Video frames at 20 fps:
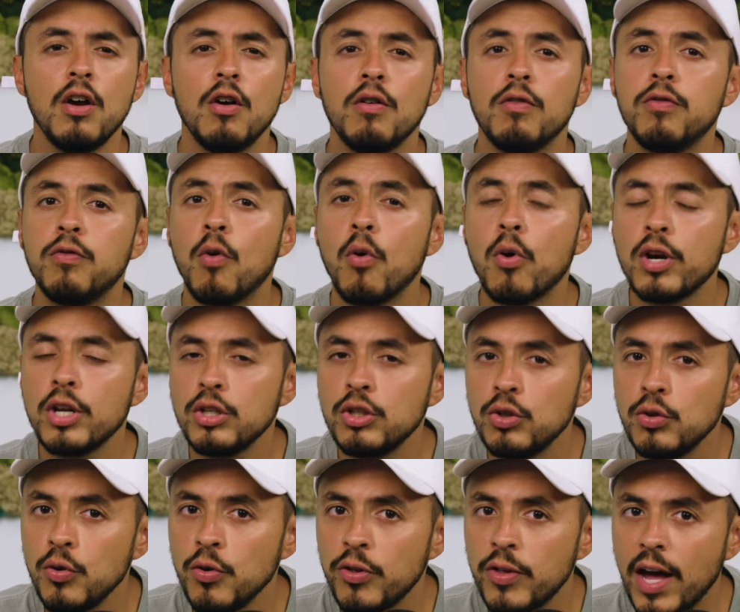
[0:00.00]

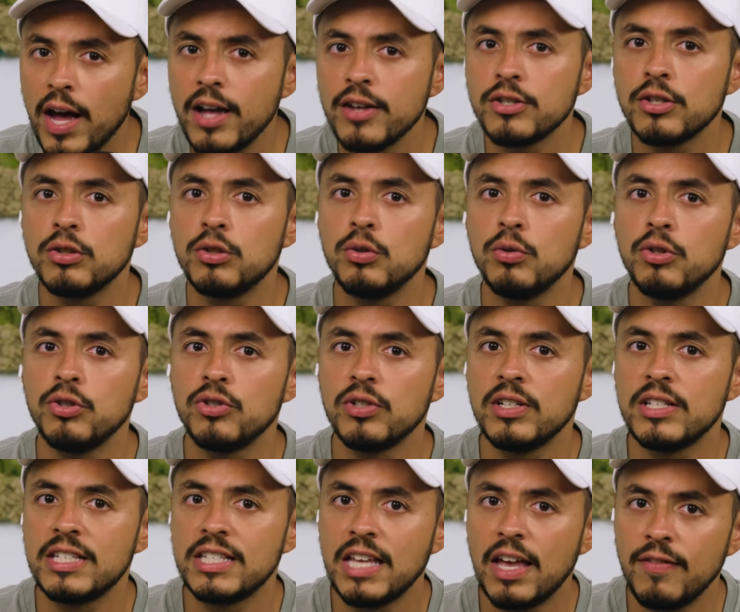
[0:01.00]

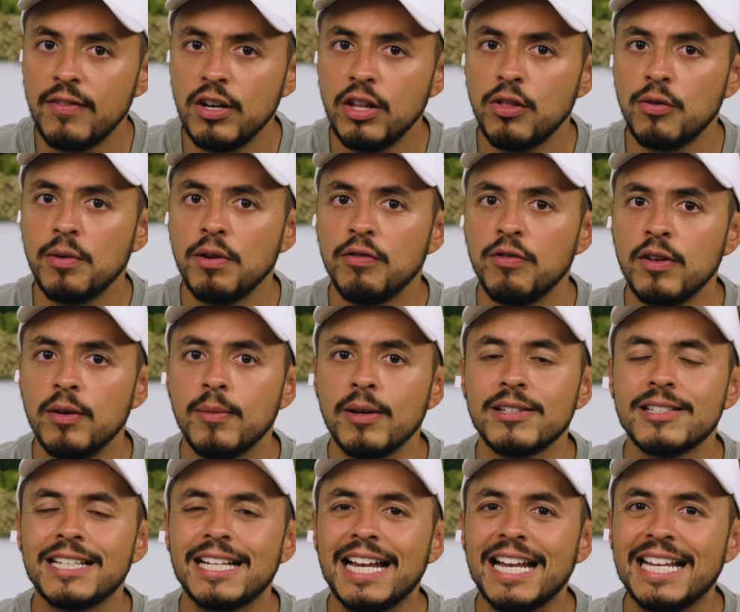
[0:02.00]
42,273
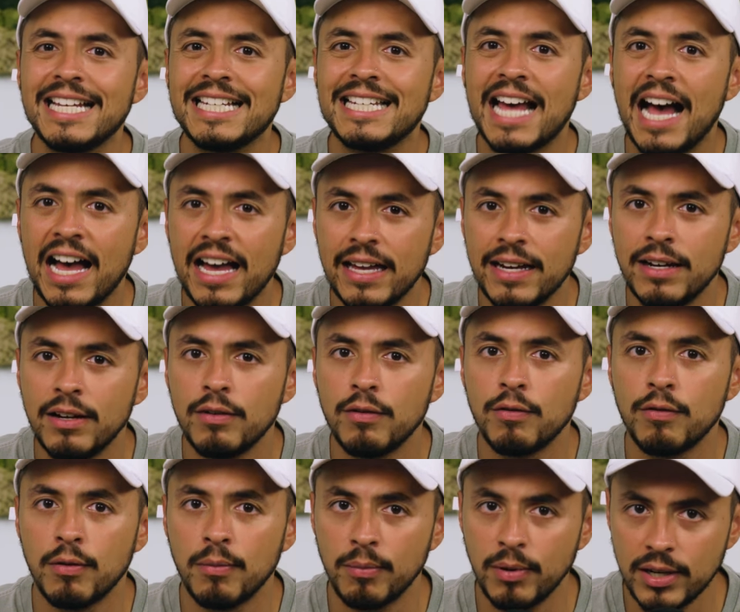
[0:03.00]
females died
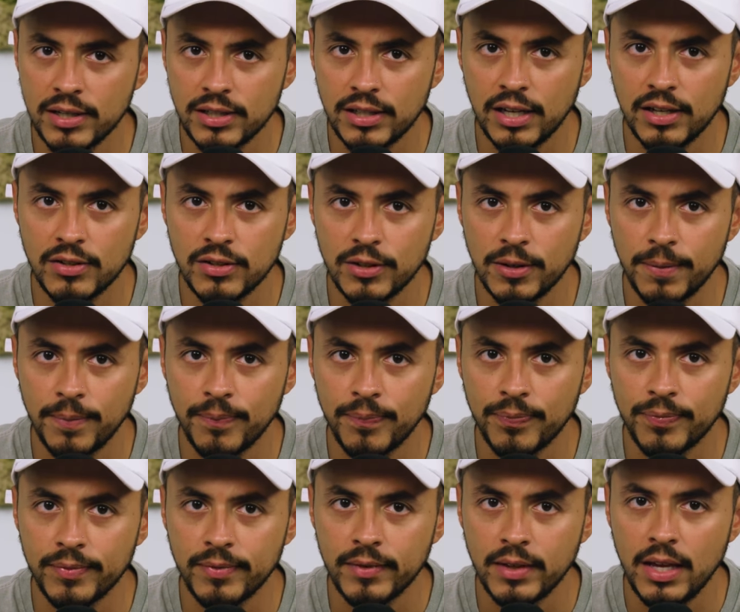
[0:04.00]
from breast cancer.
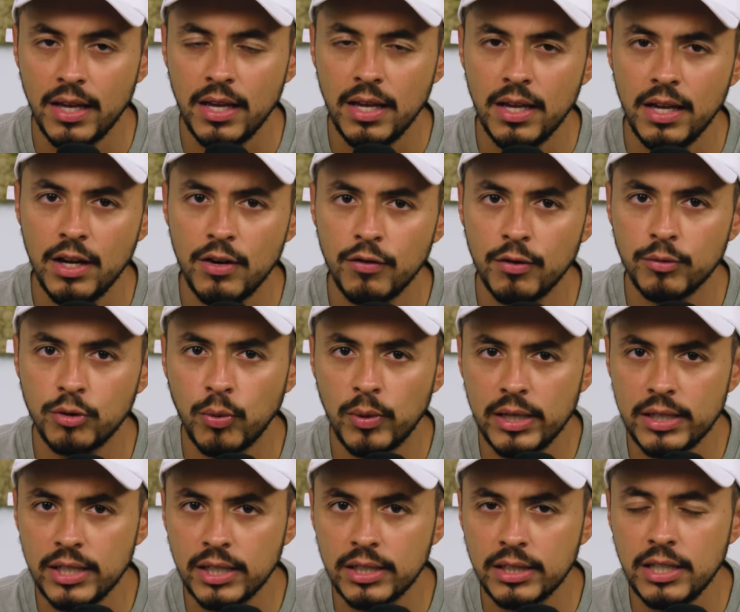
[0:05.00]
From
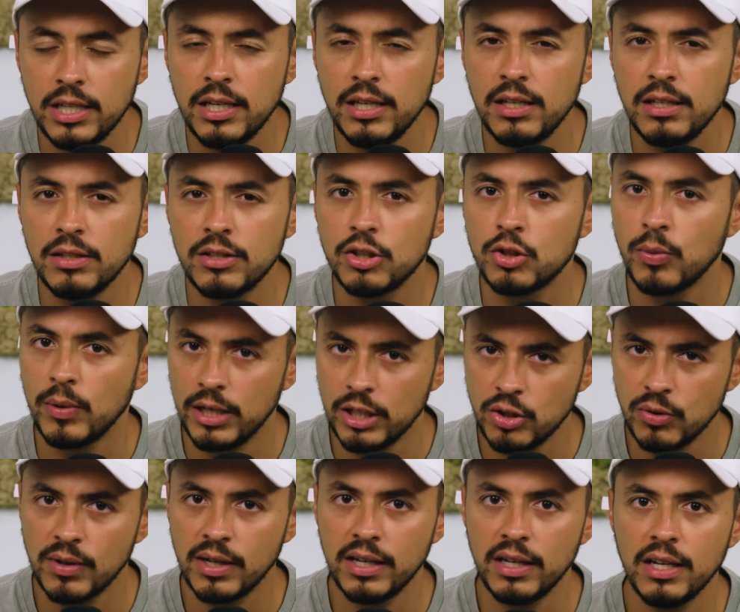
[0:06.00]
2016 to
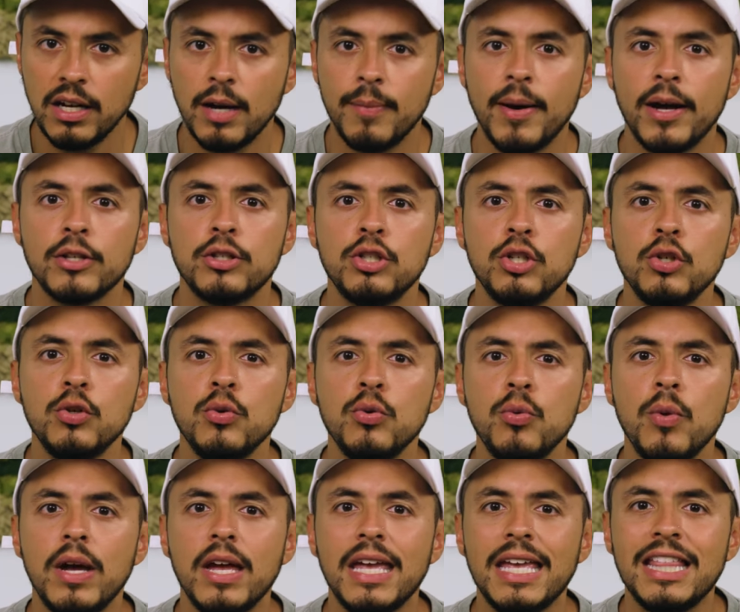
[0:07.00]
2020, about
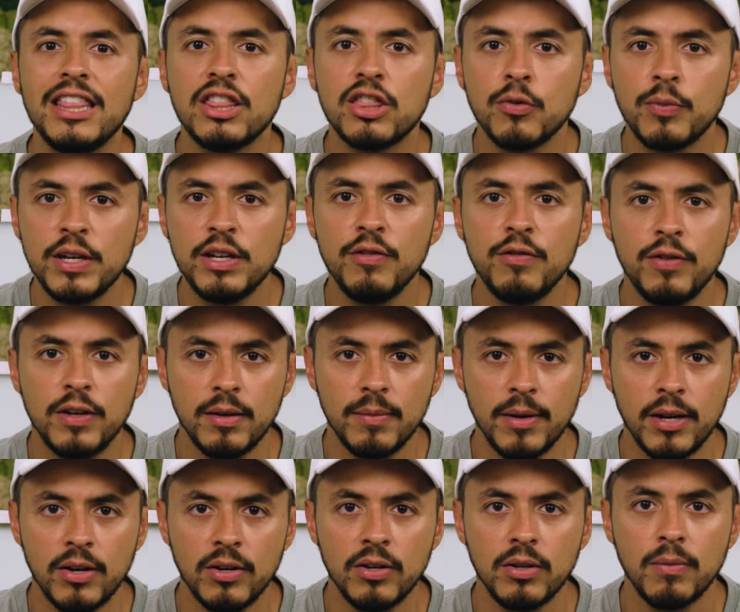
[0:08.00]
2 in 3
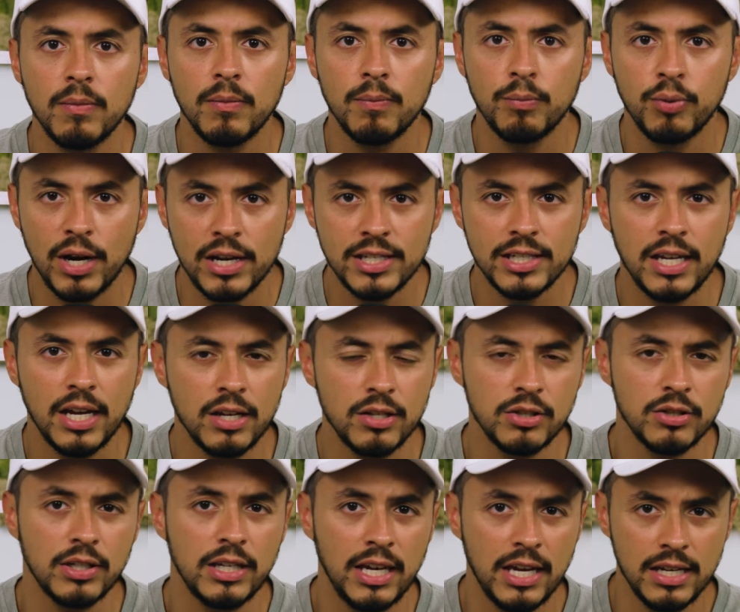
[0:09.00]
female breast
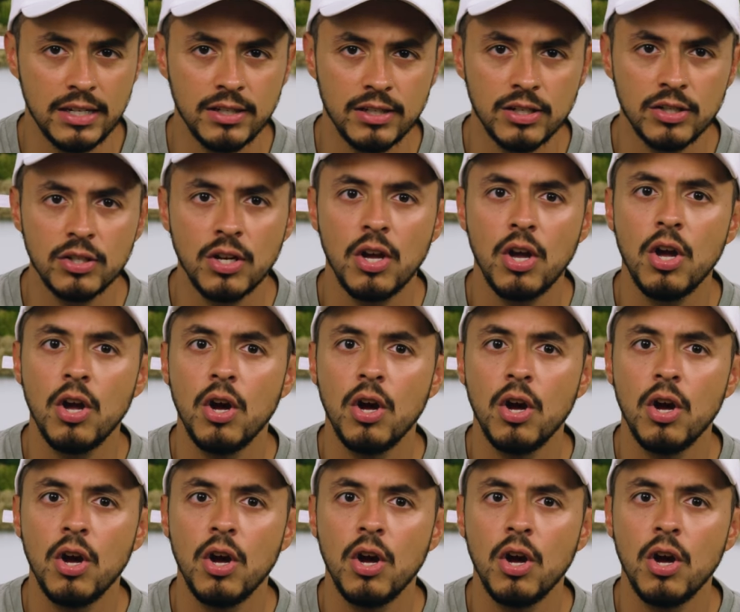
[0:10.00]
cancer cases